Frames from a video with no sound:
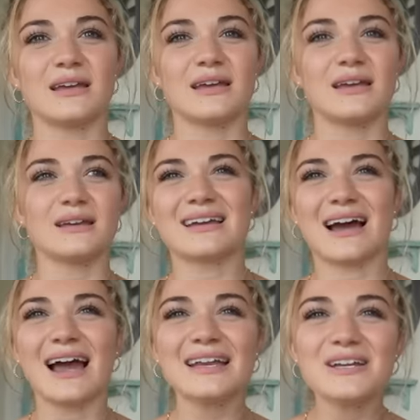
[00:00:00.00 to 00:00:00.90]
It
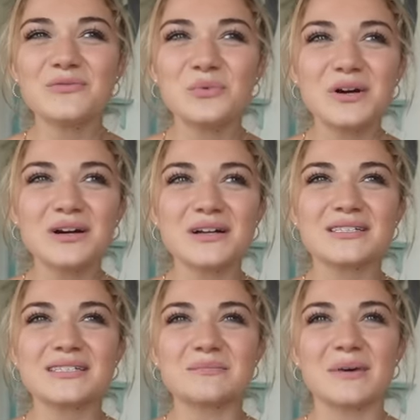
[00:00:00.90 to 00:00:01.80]
kind of
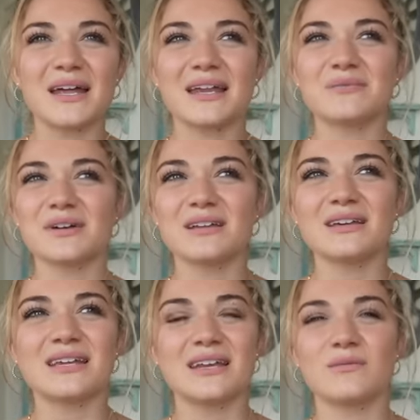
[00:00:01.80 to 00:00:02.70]
worked, but it
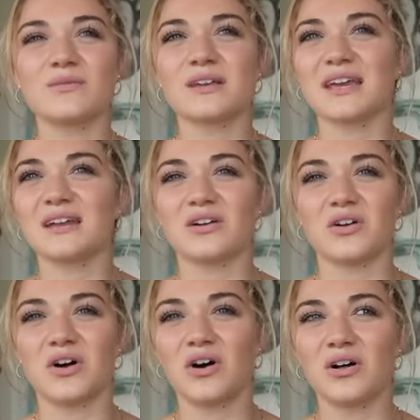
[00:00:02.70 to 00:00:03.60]
really didn't get it
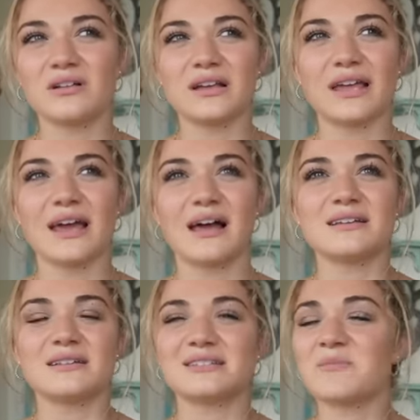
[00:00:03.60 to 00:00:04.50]
all and
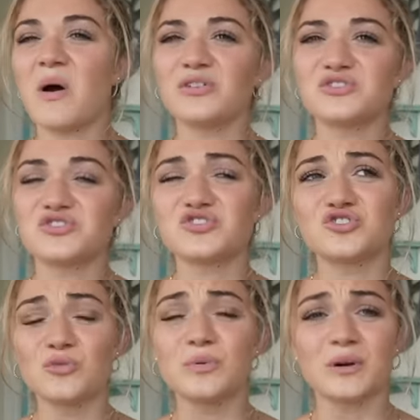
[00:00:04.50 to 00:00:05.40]
it smelled
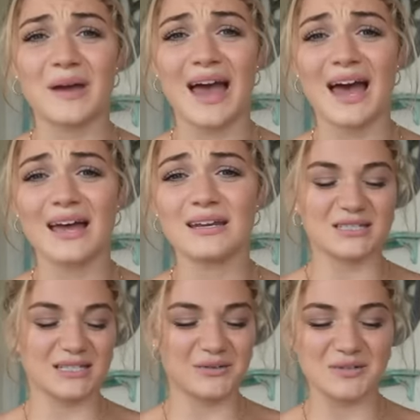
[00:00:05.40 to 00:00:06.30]
super bad.
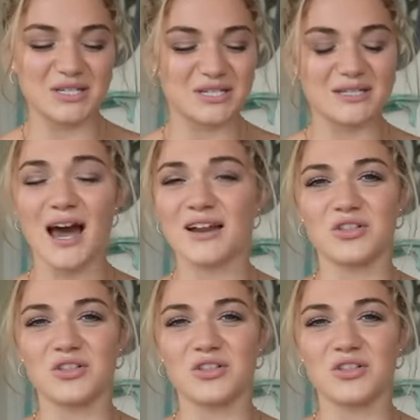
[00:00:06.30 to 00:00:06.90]
It was just not a